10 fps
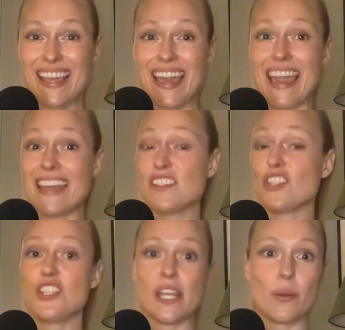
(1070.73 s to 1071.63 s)
And
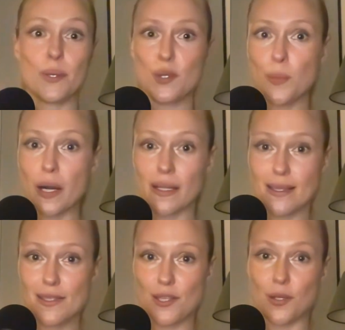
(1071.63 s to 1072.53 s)
share it with your partner
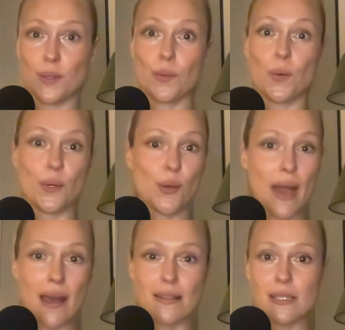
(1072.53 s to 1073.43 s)
too, or your
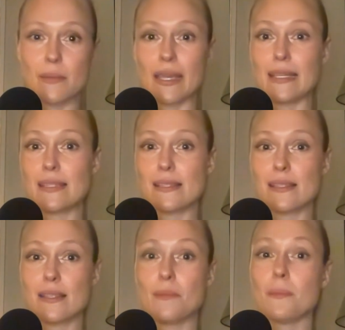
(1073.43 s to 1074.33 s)
housemates,
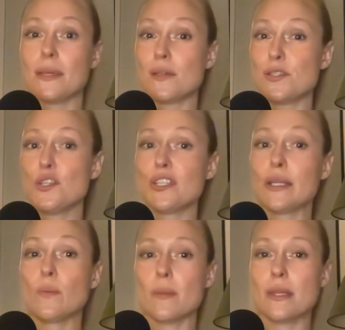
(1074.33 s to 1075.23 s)
because usually
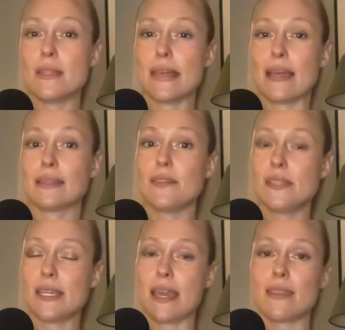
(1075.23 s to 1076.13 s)
women that live
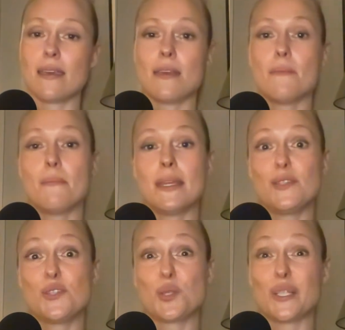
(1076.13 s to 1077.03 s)
together
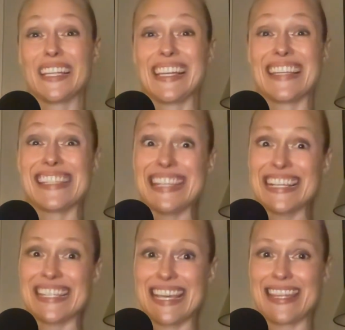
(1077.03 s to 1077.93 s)
menstrually
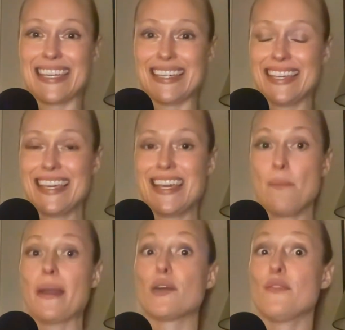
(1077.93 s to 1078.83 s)
sync together
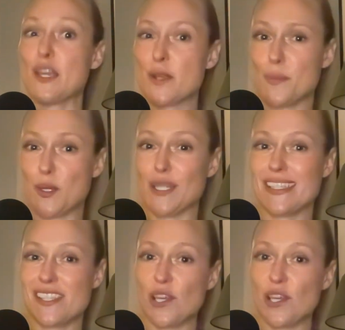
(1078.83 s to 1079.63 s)
by your pheromones, so